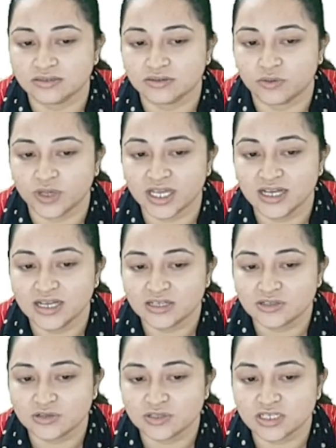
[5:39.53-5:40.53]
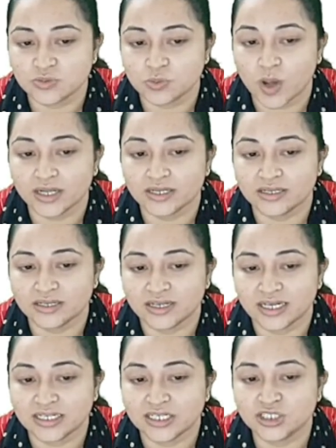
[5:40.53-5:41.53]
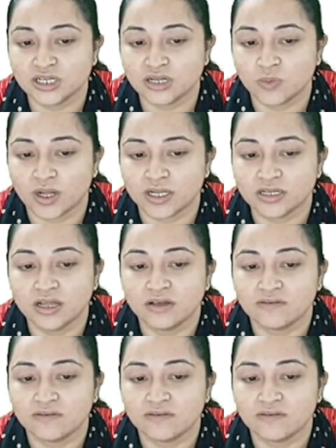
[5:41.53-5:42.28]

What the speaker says: Okay, so this one additional one